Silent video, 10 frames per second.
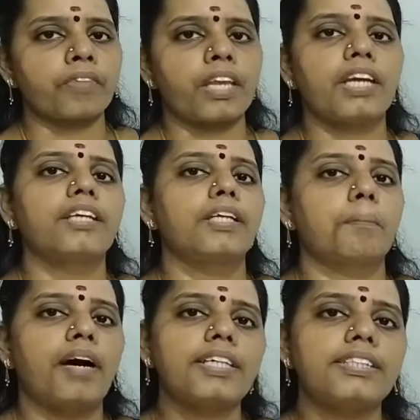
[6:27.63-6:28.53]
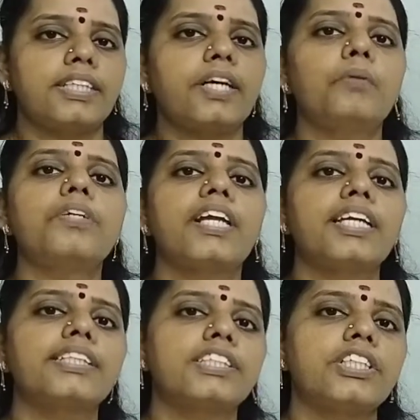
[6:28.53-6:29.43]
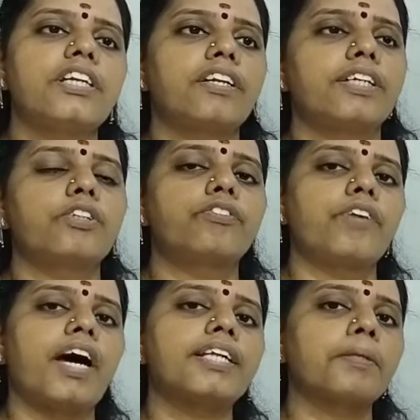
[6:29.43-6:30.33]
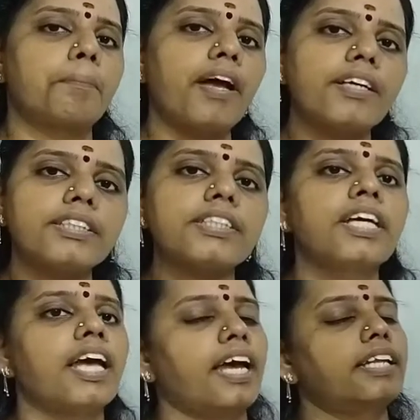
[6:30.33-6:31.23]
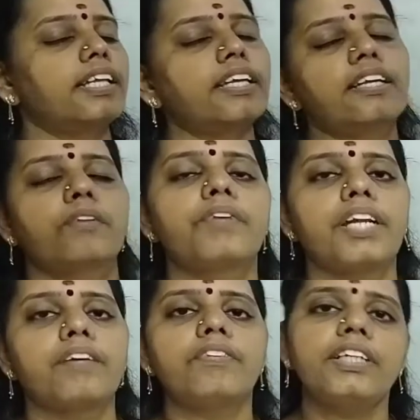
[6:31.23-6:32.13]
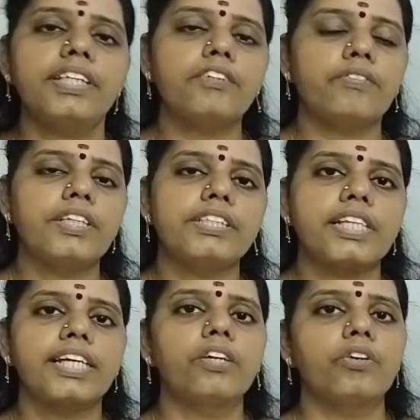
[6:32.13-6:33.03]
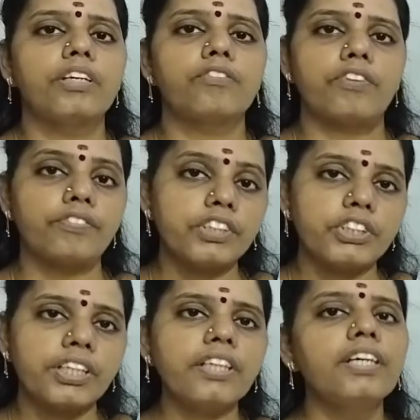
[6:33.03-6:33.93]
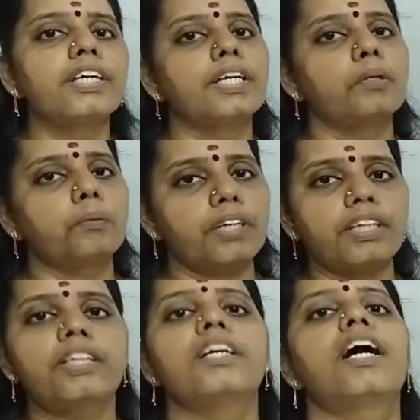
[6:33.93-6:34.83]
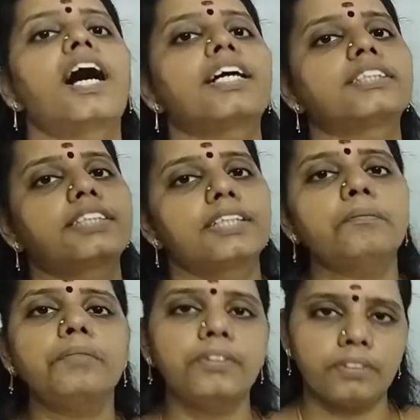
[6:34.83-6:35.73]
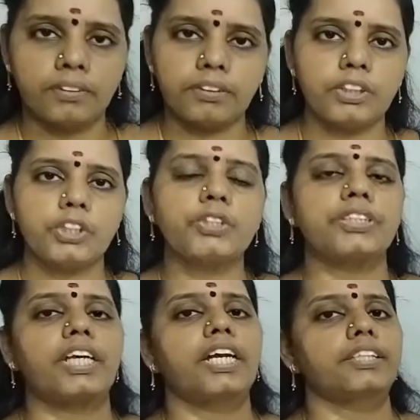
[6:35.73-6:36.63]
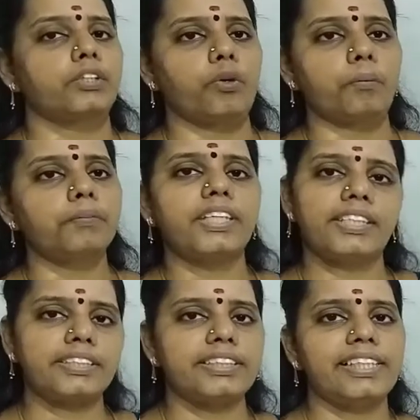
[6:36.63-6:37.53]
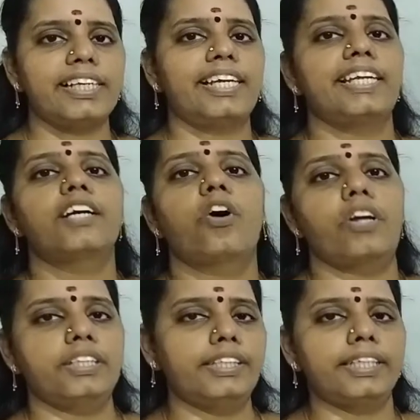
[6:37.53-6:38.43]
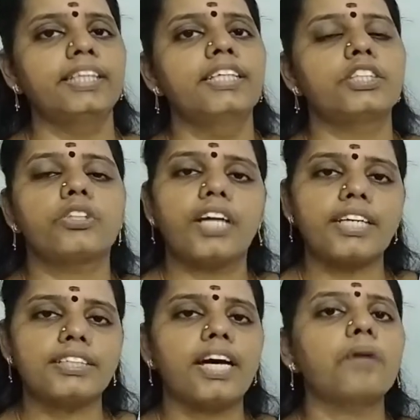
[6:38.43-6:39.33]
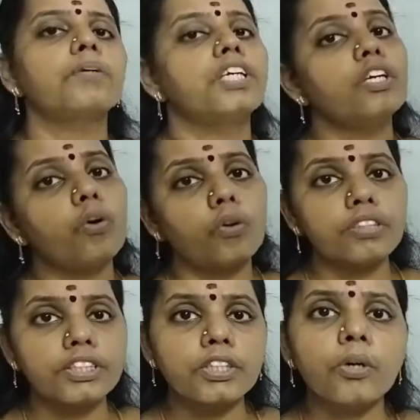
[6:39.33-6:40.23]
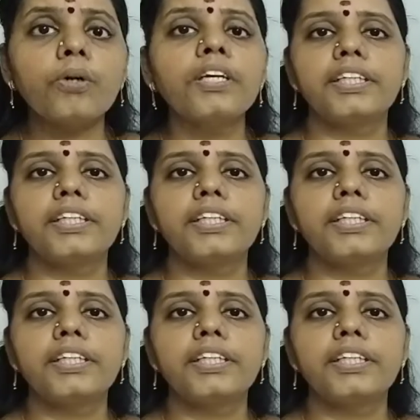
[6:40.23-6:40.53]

okay, the master would like the children to flower the plants, and then whenever he feels like going for fishing, he would ask them to stay at home, that is declaring holiday. So that's how he also